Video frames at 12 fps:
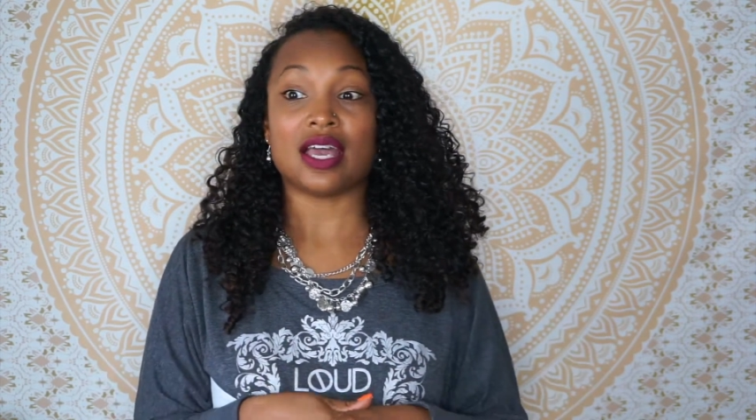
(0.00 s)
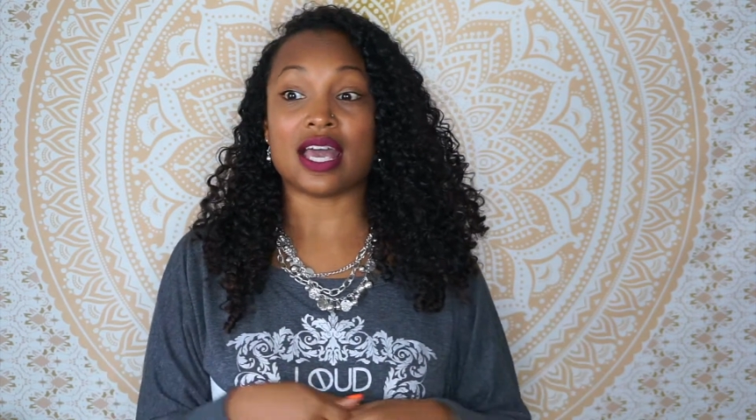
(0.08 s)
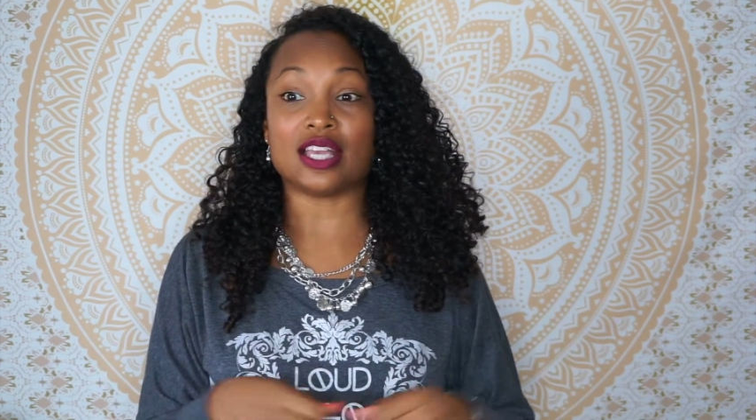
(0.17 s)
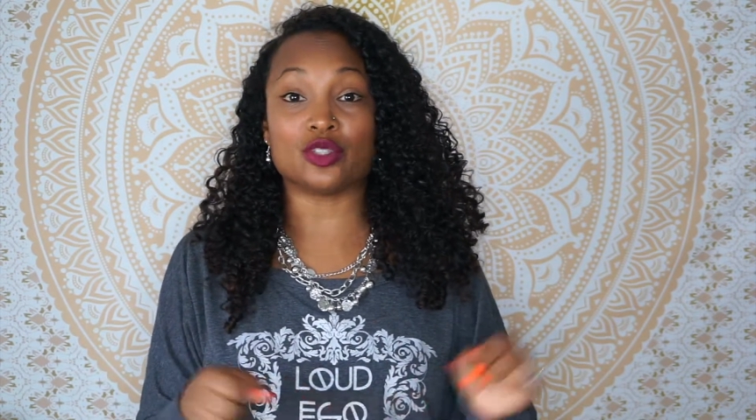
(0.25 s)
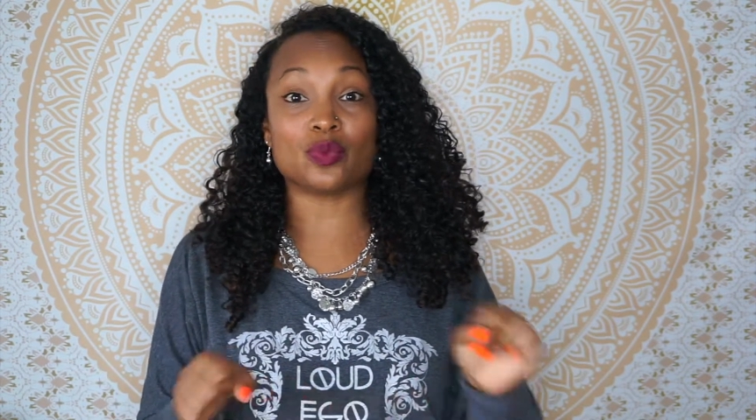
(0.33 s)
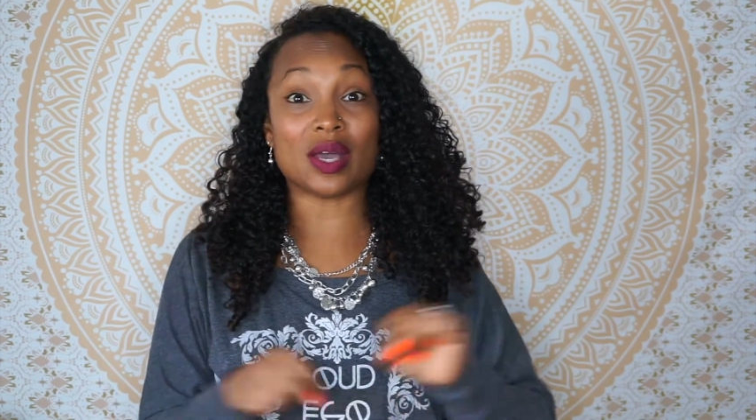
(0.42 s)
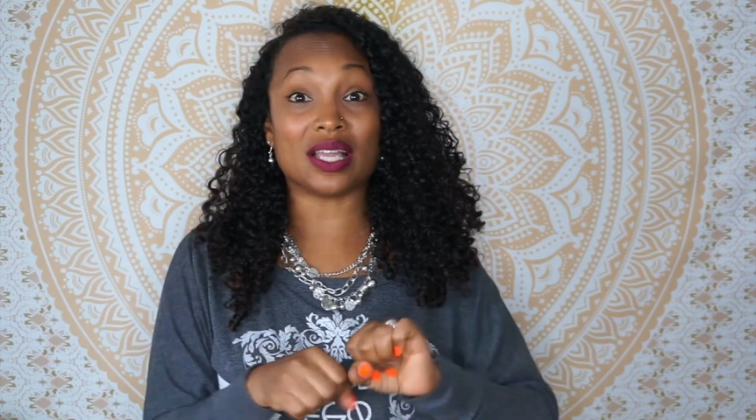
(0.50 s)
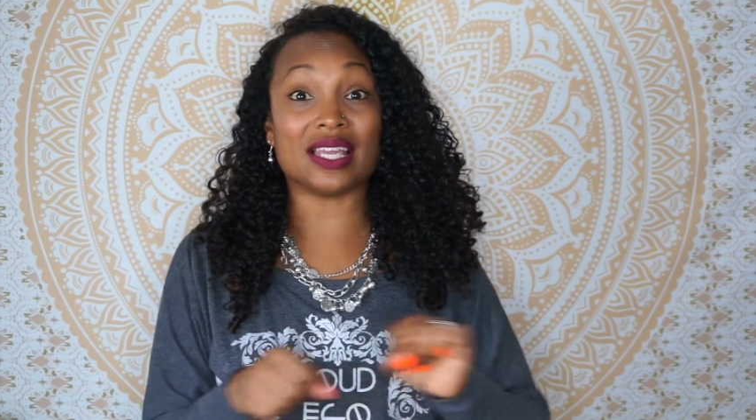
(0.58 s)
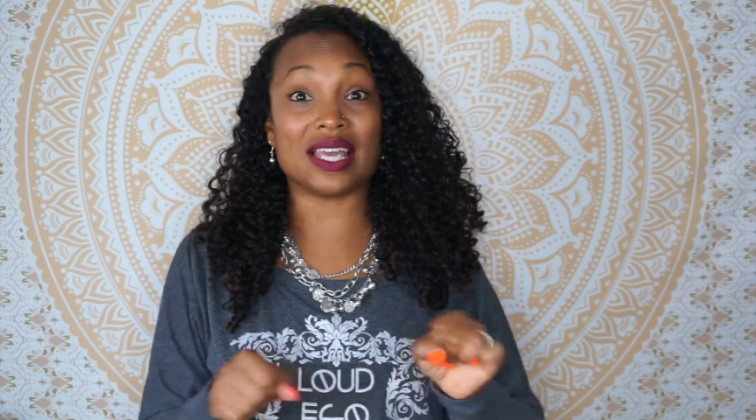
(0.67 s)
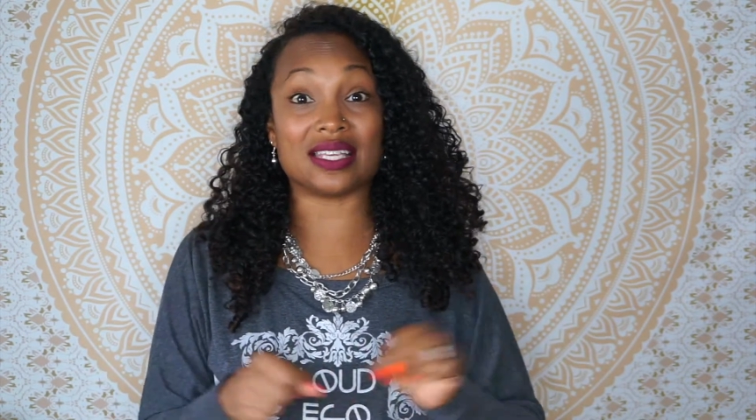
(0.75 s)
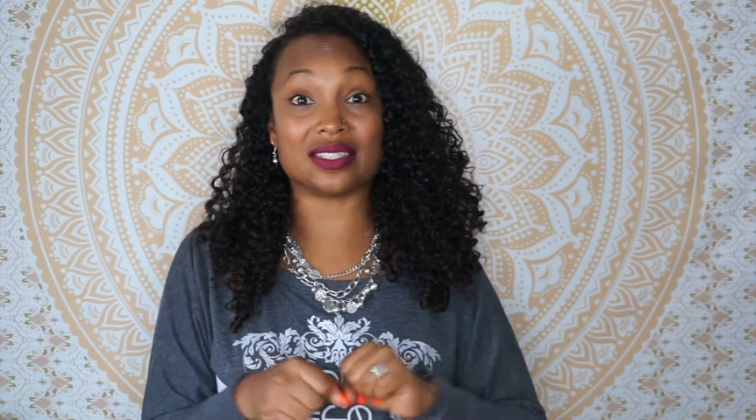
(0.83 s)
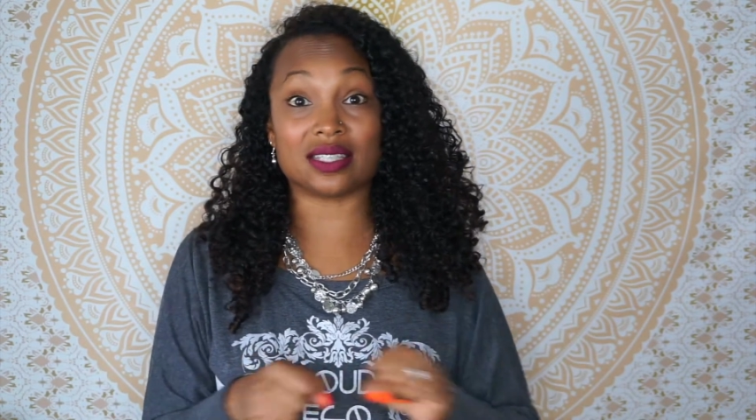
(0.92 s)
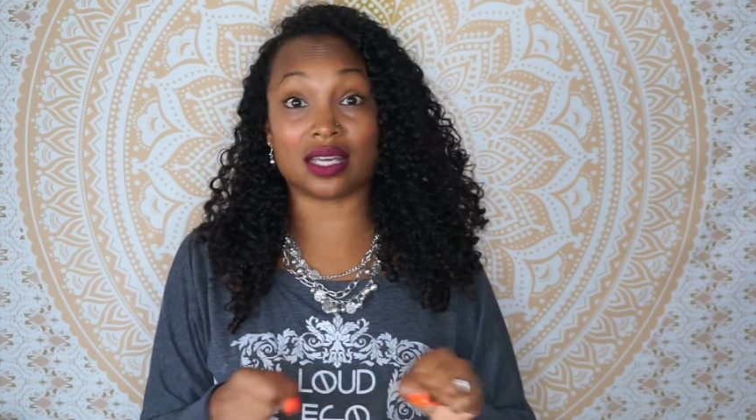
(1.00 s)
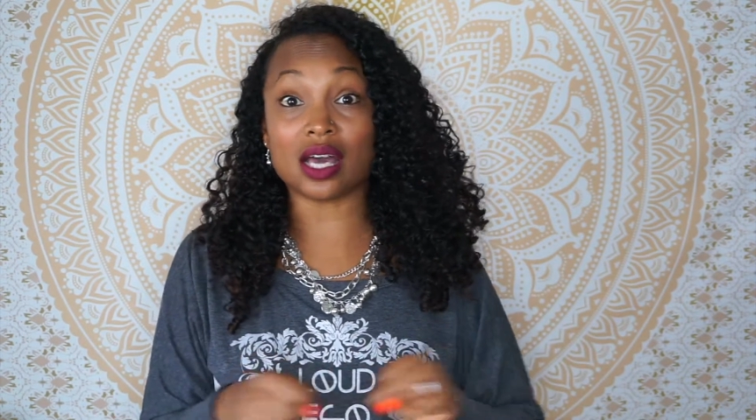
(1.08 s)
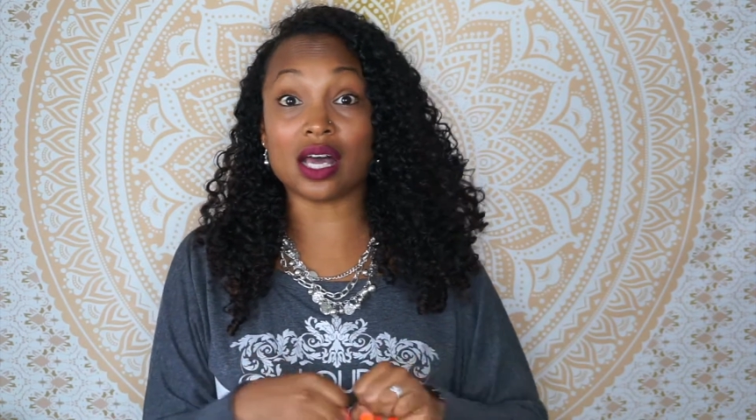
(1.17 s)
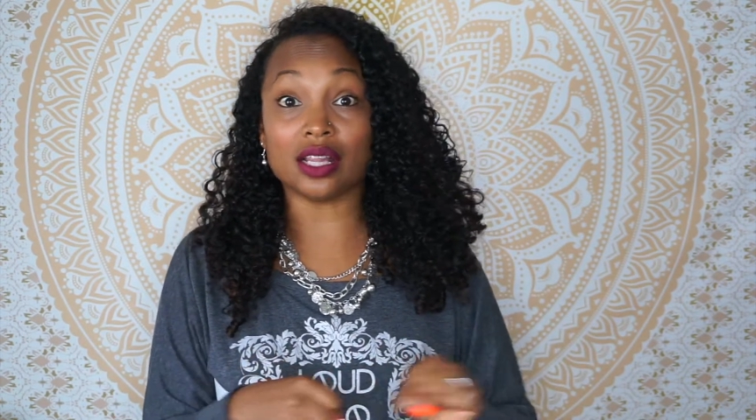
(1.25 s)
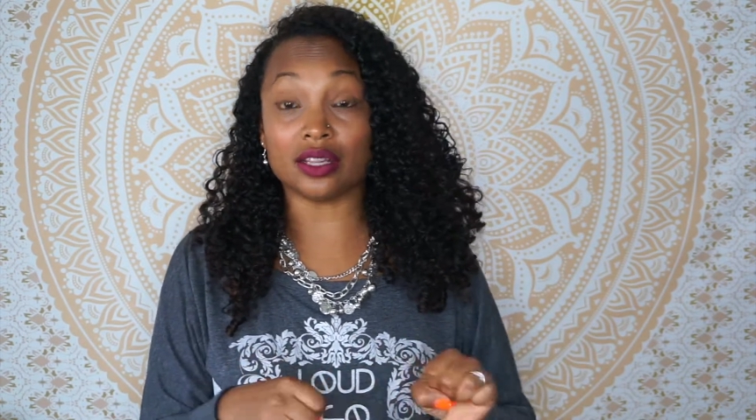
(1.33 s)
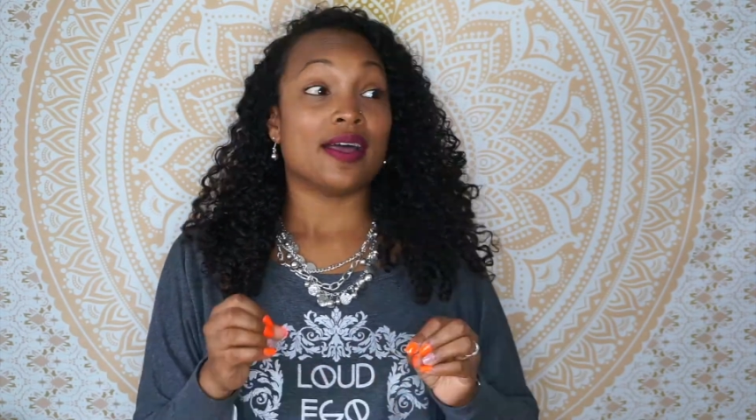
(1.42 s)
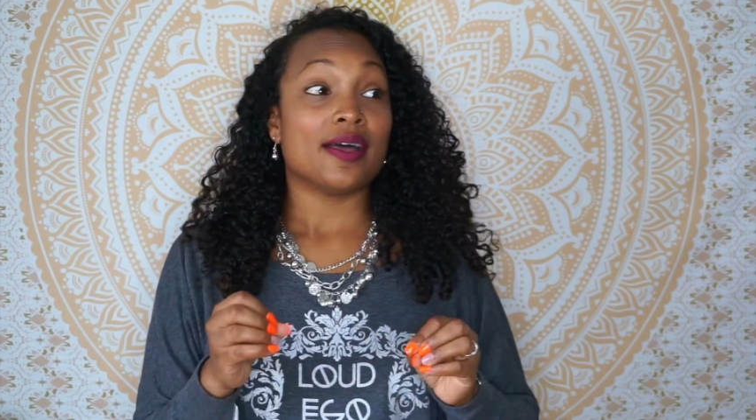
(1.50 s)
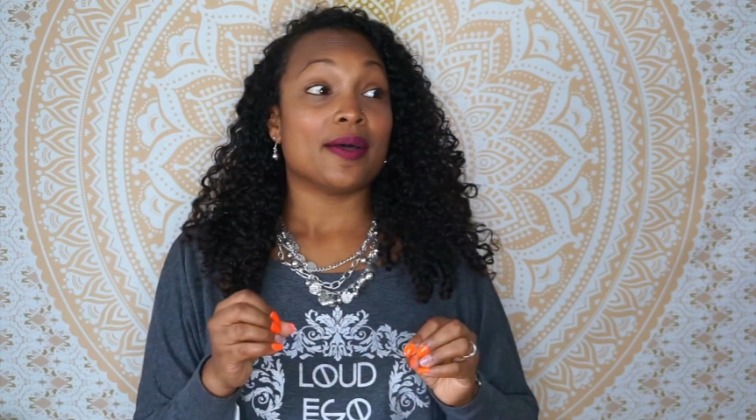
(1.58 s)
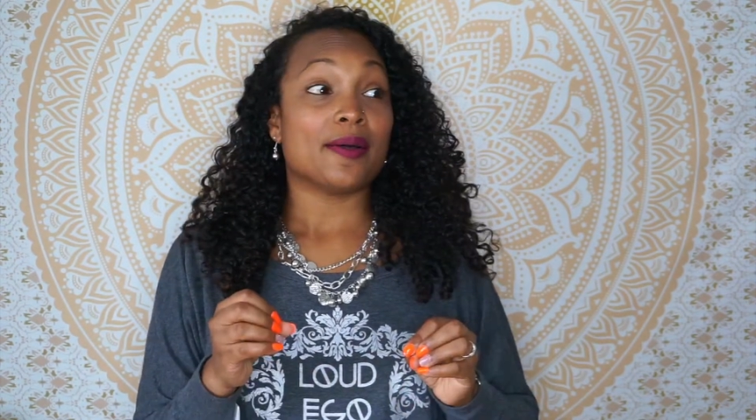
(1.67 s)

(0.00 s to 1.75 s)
as well as the color